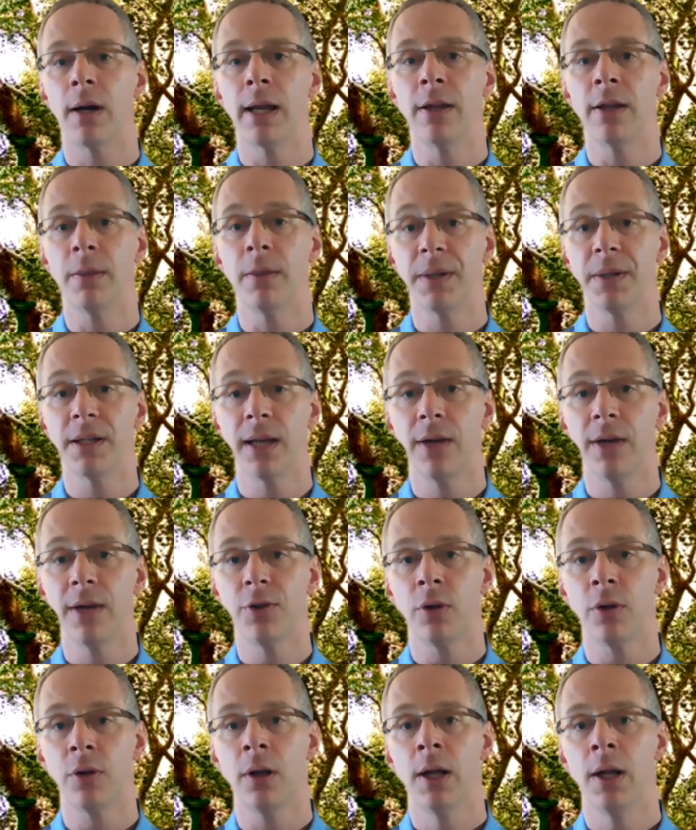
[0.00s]
and the
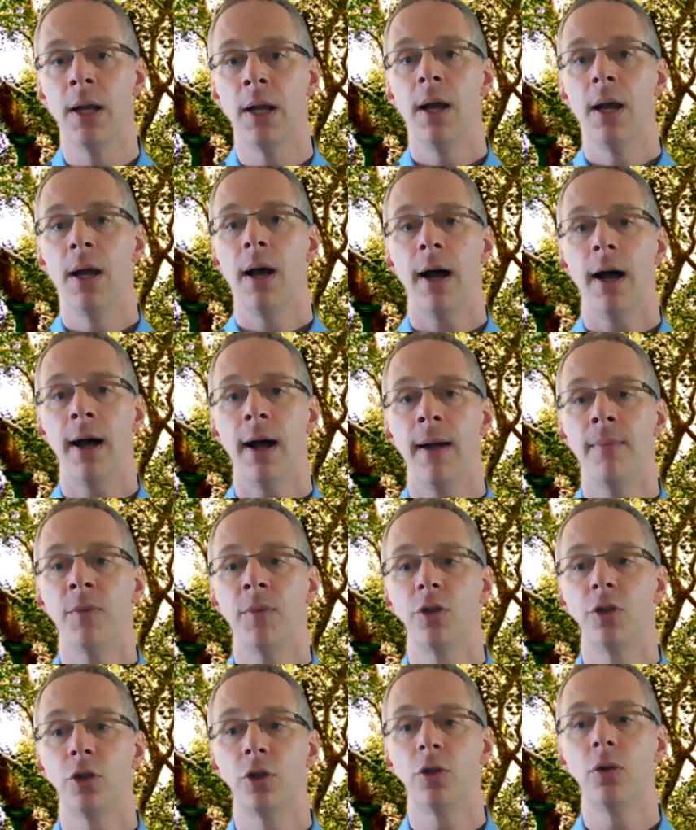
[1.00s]
potential
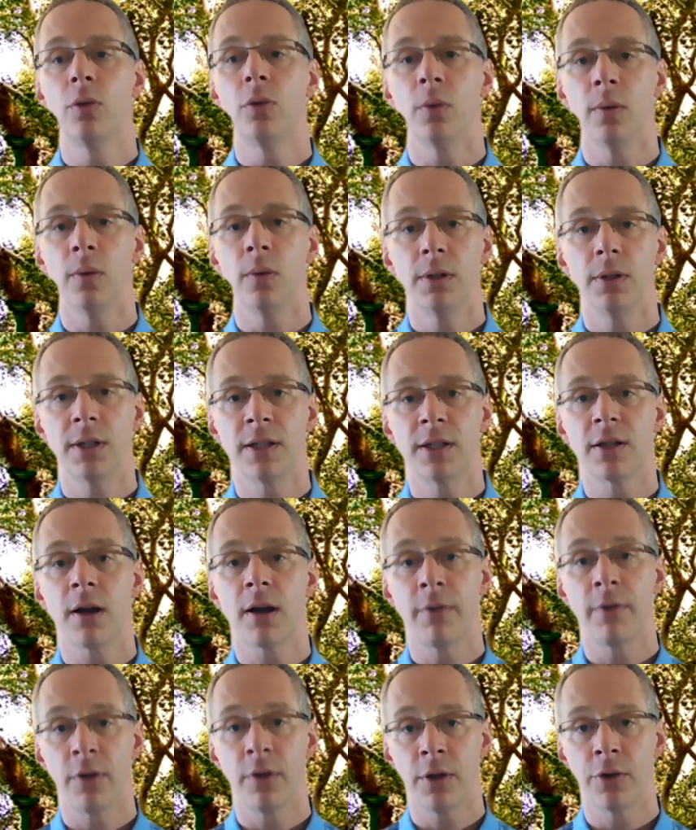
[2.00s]
to
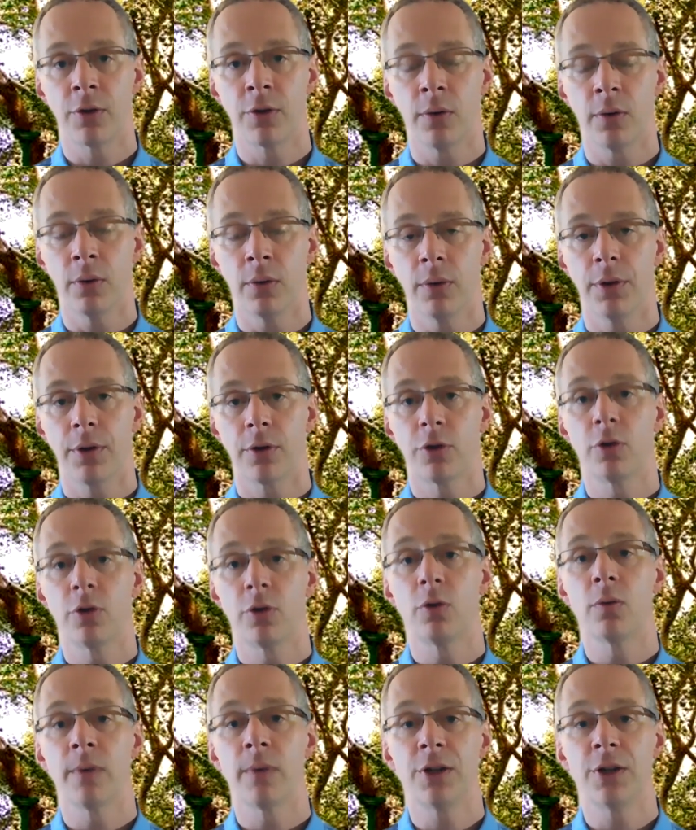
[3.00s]
discover the truth,
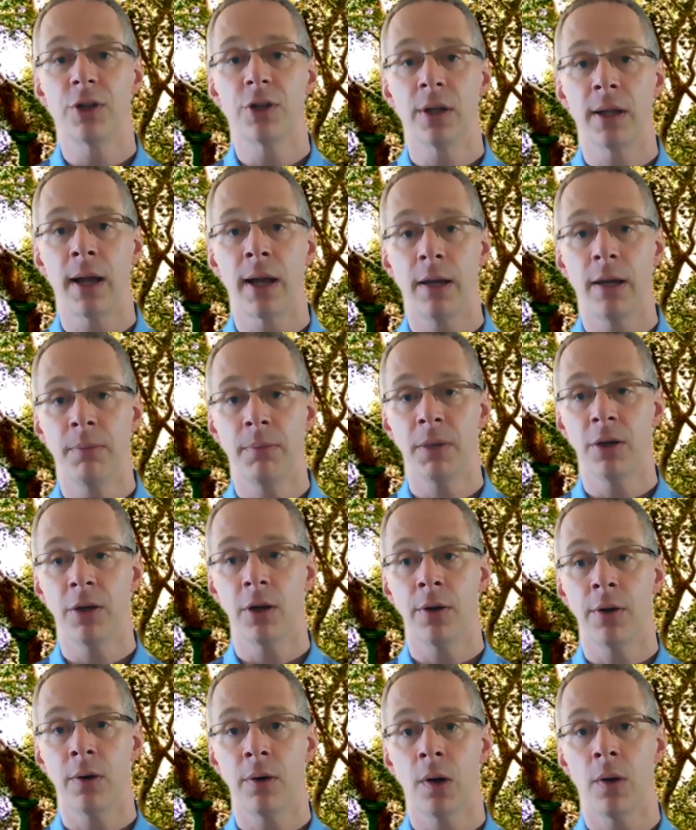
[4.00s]
to reach enlightenment on
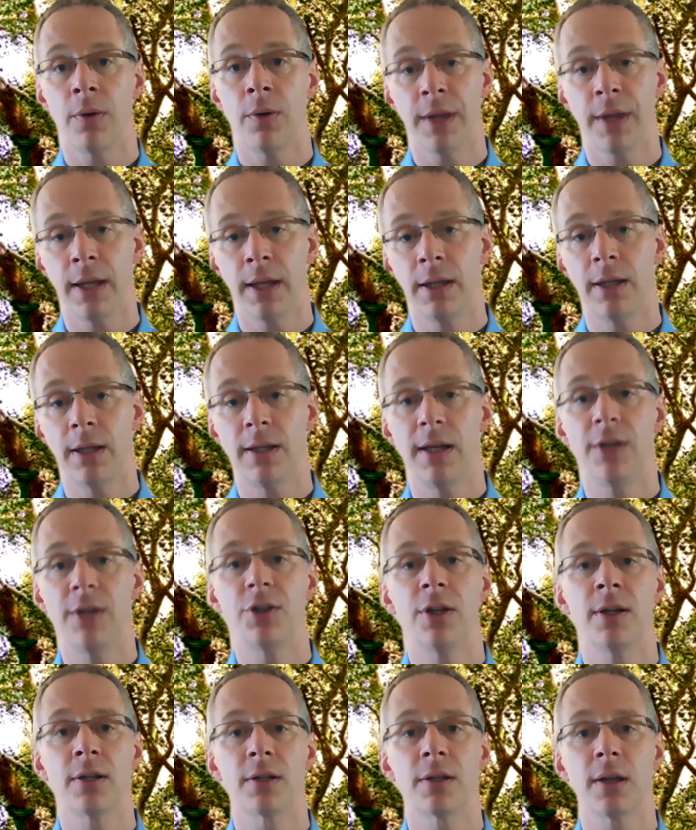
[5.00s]
their own, then the
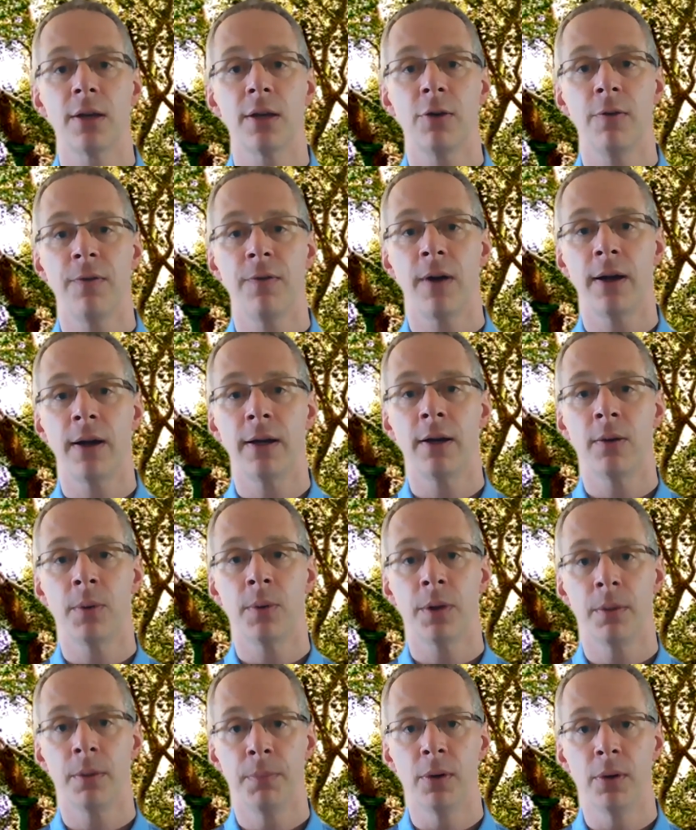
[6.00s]
teachings that you find here with
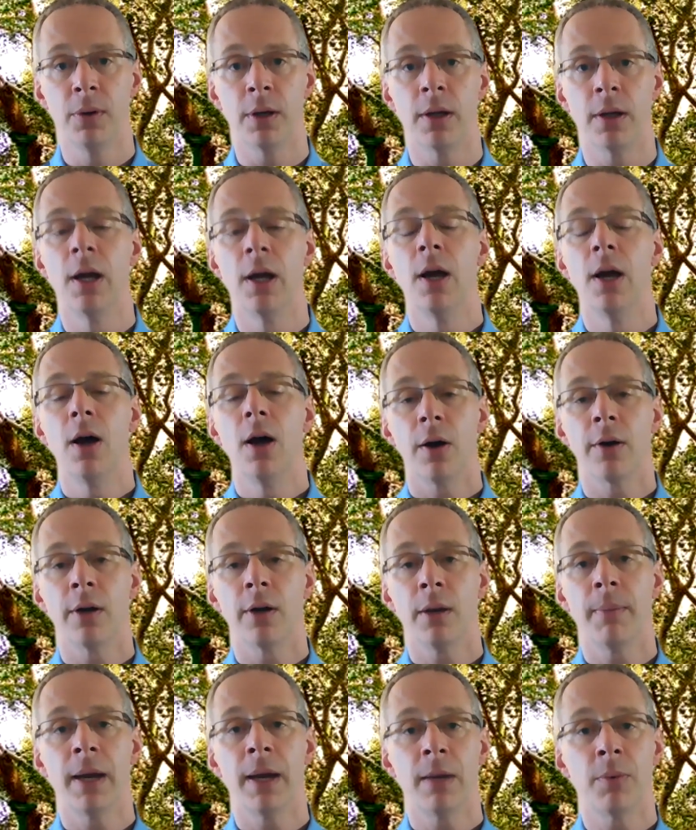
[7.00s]
the Buddha are going to
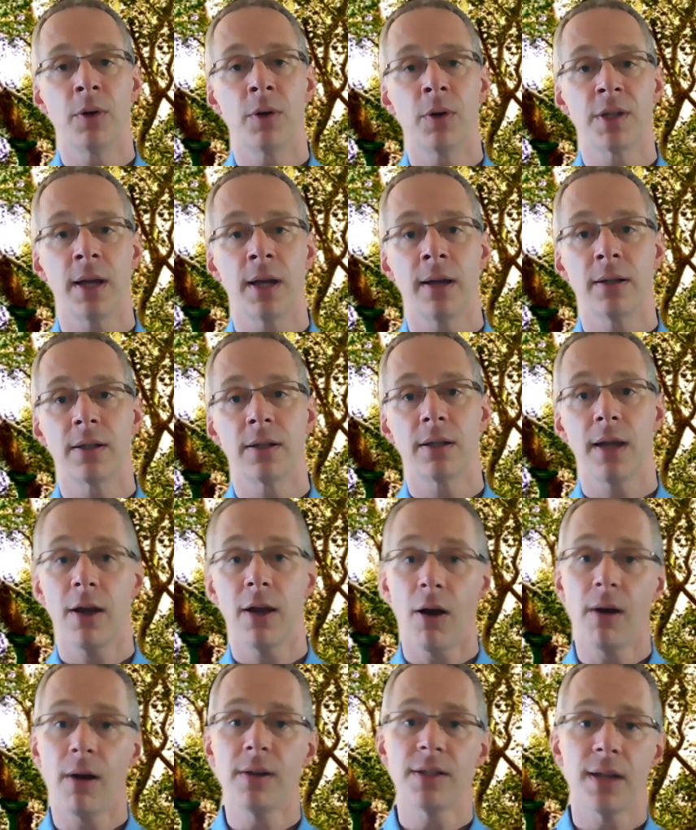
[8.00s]
make more sense. They
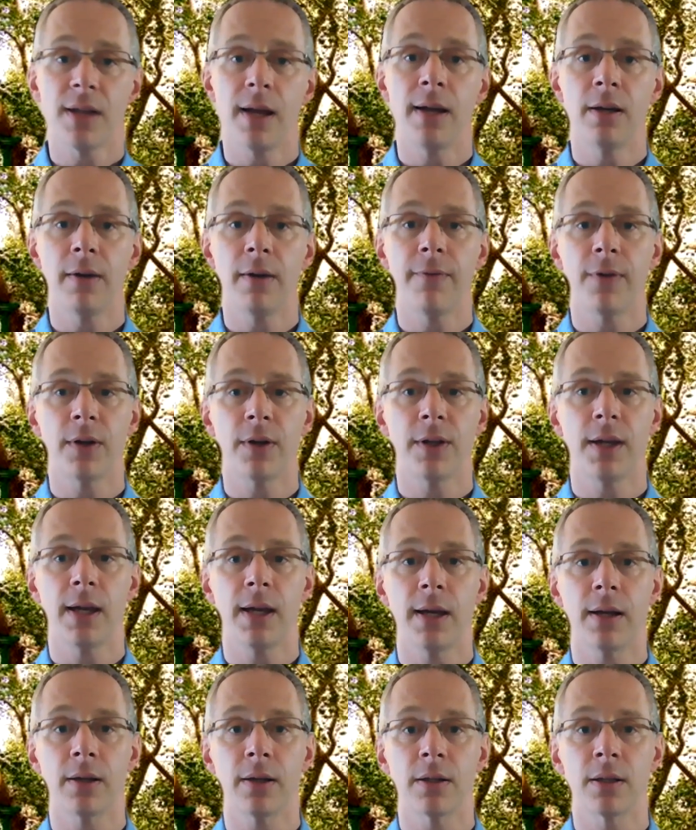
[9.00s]
are saying different
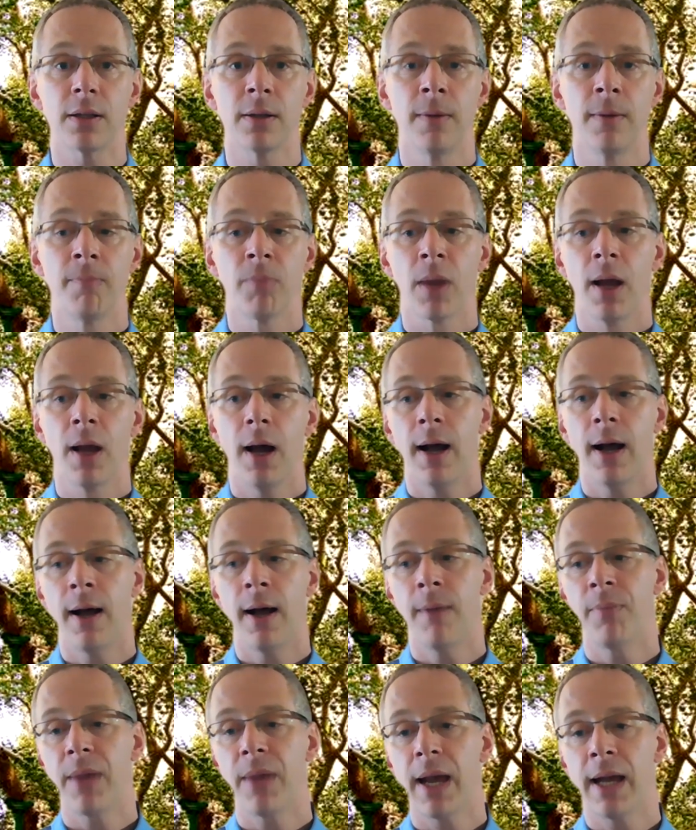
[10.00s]
things.
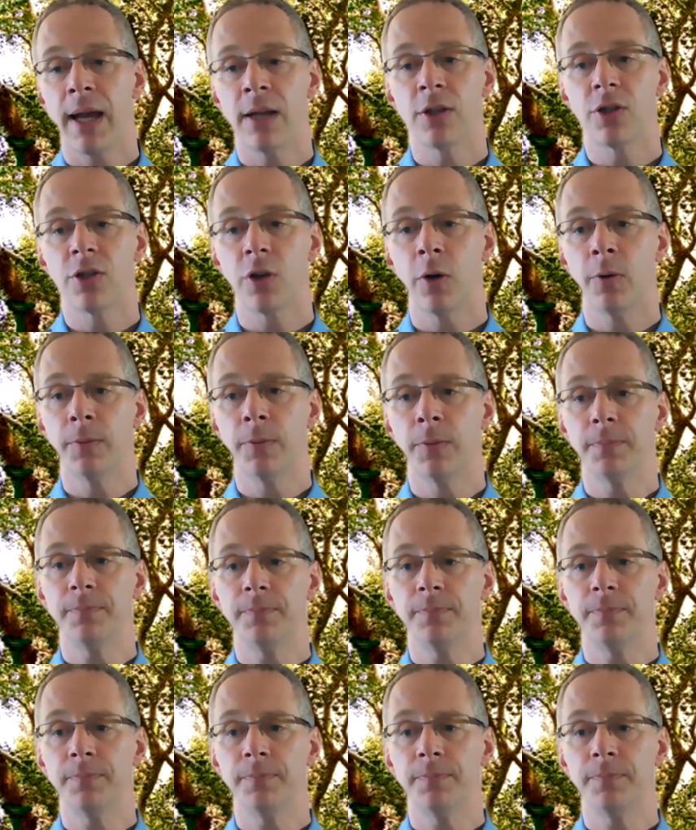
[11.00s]
And so